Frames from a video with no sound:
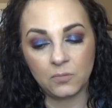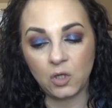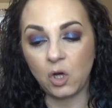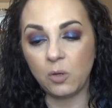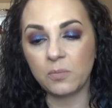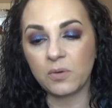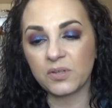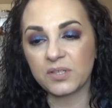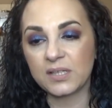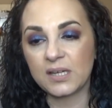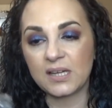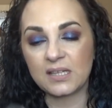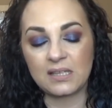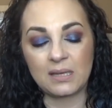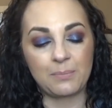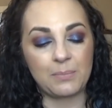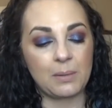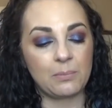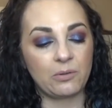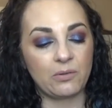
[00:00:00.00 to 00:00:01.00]
Almost
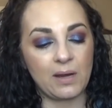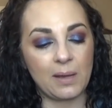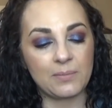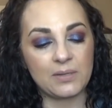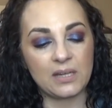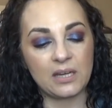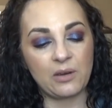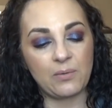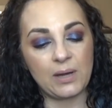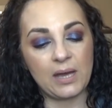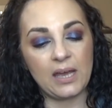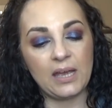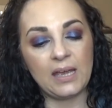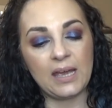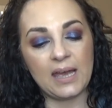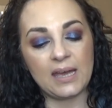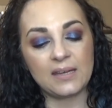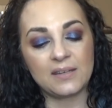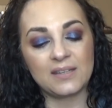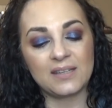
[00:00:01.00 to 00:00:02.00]
nicely bubble wrapped anyway,
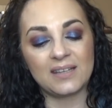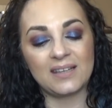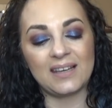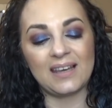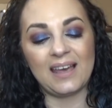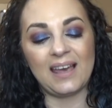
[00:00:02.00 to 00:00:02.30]
and